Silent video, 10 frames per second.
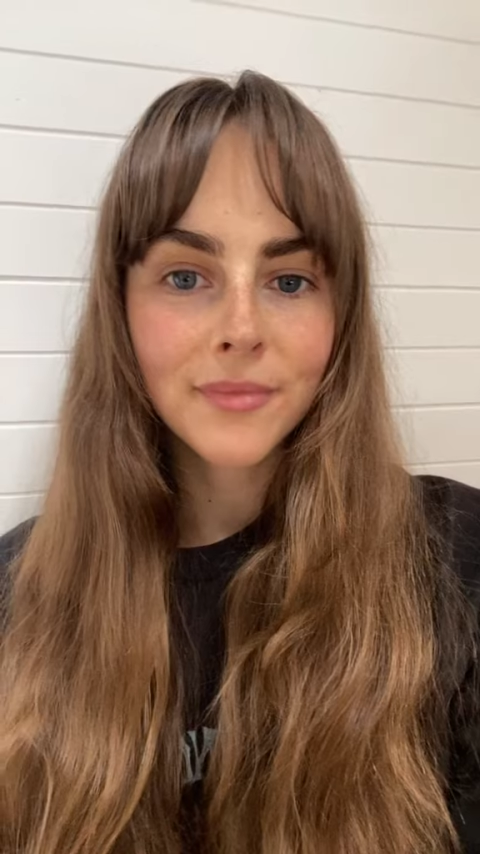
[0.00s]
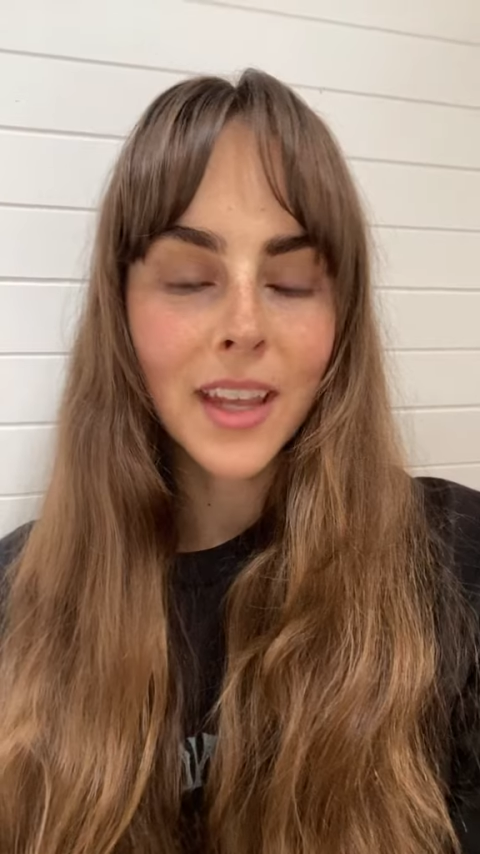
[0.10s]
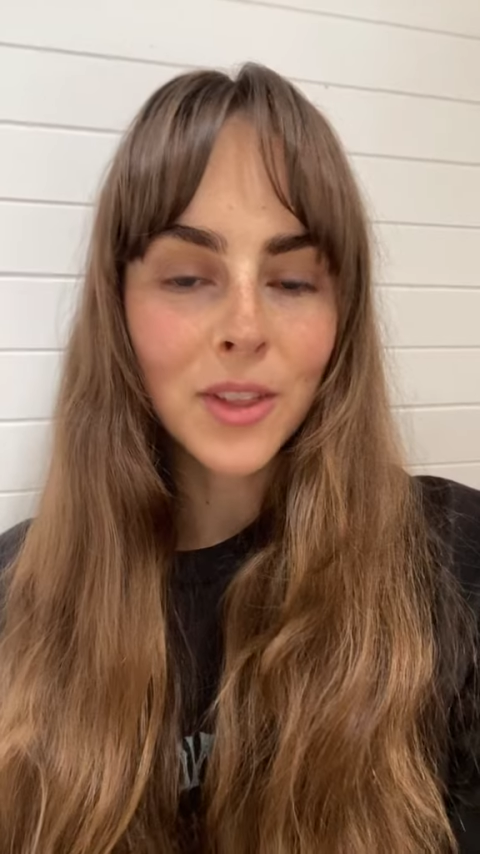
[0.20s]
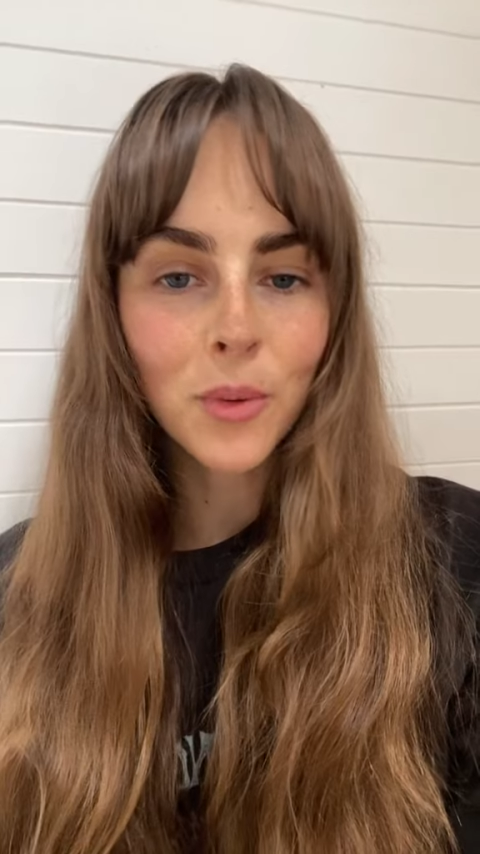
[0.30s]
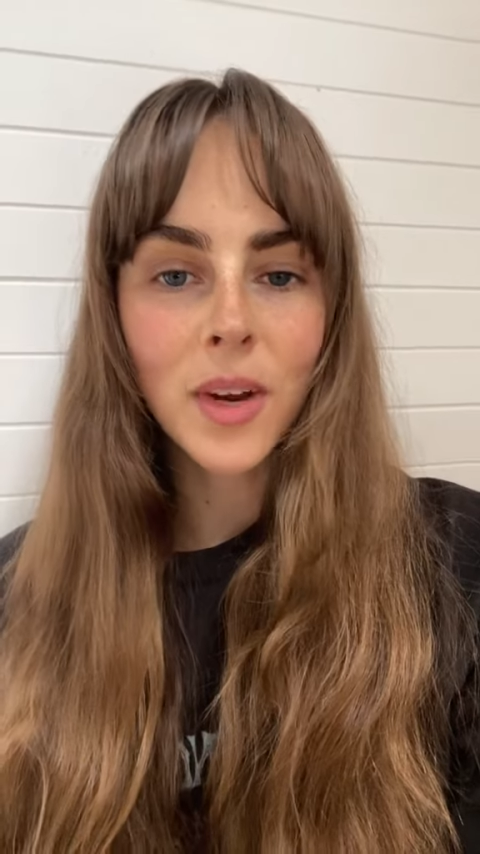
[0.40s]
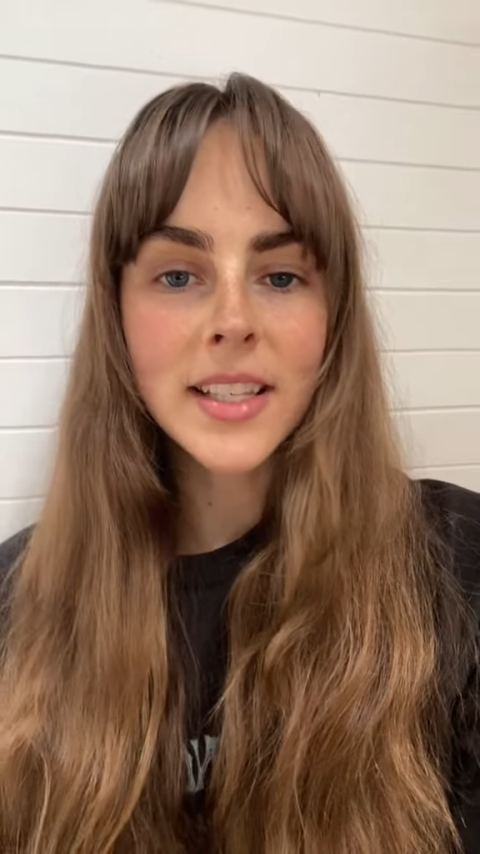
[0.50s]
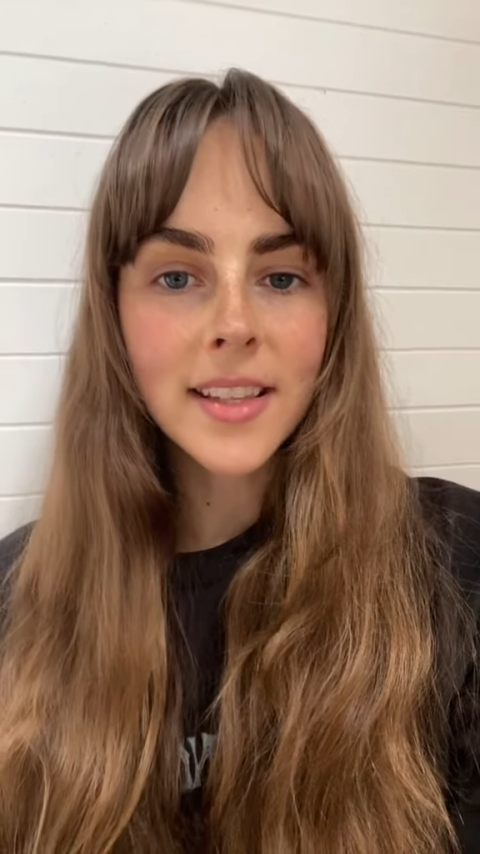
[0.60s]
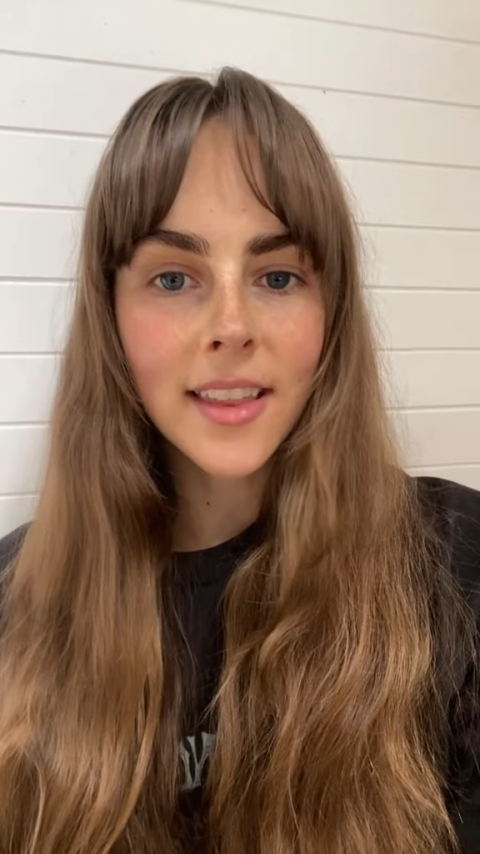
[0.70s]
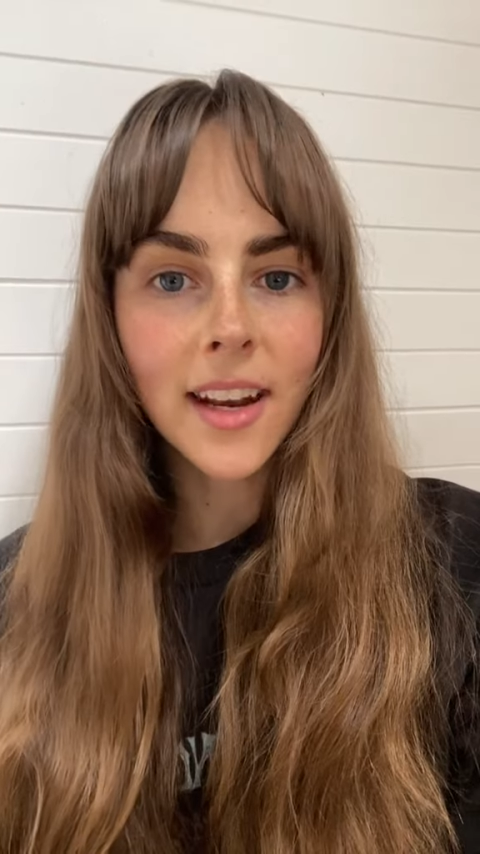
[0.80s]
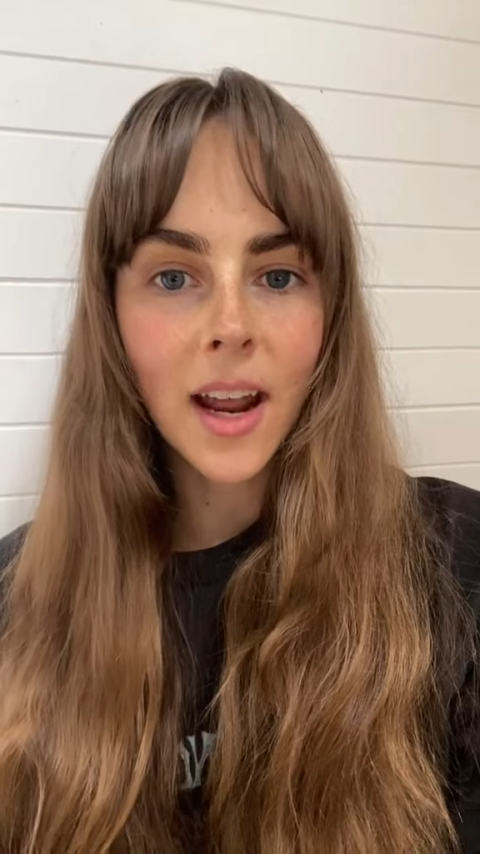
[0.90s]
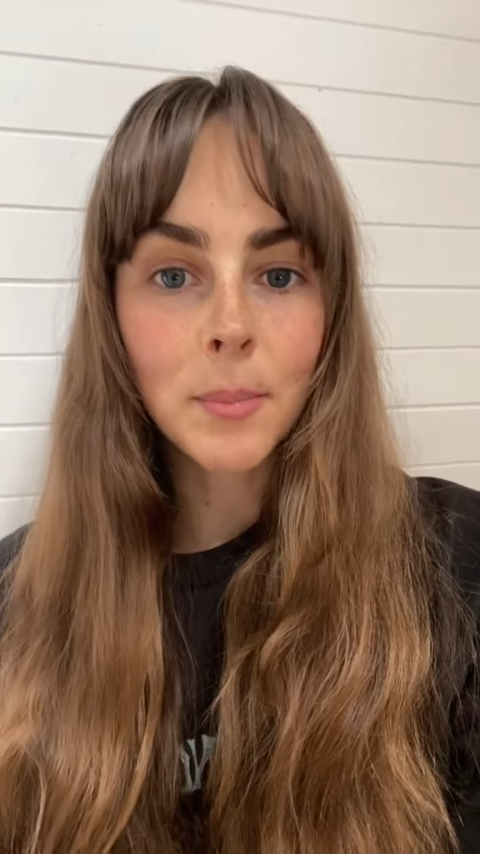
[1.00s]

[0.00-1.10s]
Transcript: And the reason that I